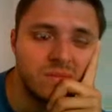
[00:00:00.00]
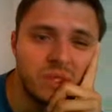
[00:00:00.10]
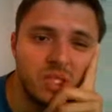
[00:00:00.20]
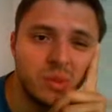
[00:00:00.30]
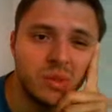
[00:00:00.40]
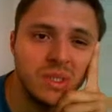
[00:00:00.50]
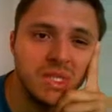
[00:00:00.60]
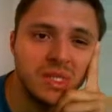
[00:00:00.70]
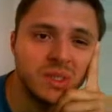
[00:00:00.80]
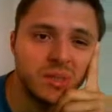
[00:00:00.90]
I should probably
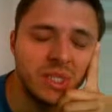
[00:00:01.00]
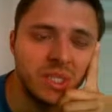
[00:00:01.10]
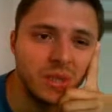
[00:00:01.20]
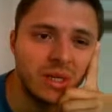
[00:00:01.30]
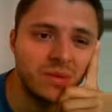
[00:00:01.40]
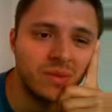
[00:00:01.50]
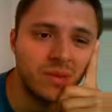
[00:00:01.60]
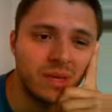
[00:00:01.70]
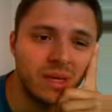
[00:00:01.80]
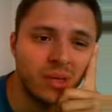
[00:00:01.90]
take his bishop. I don't really
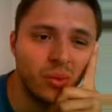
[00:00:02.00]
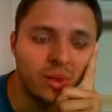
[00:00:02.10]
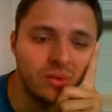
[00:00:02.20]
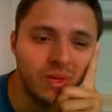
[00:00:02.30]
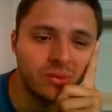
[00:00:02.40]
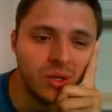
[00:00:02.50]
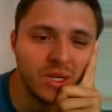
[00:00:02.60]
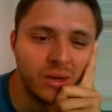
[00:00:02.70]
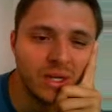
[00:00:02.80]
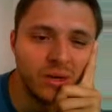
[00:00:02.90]
want my rook
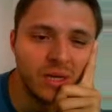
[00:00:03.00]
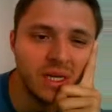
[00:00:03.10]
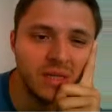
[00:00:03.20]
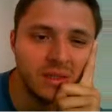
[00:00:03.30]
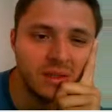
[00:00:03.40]
coming out there.